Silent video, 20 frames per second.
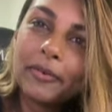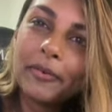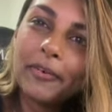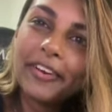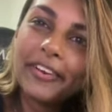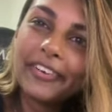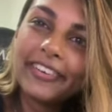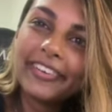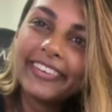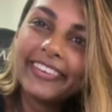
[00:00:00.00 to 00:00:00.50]

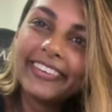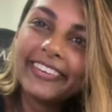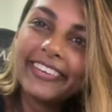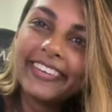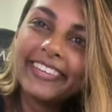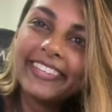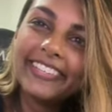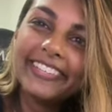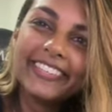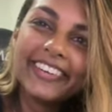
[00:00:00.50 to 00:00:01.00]
going on and
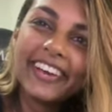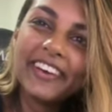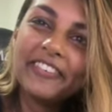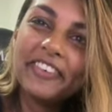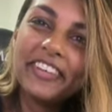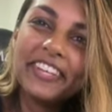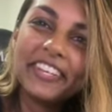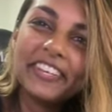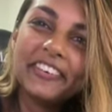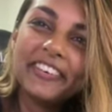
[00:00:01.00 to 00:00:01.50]
on. Do you
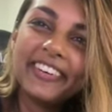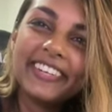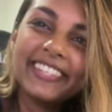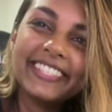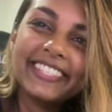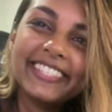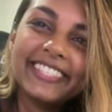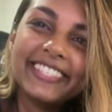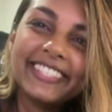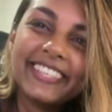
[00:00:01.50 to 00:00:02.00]
have any
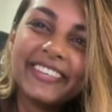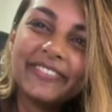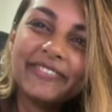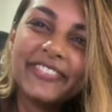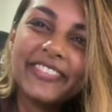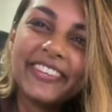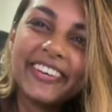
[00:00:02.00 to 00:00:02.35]
questions? I'm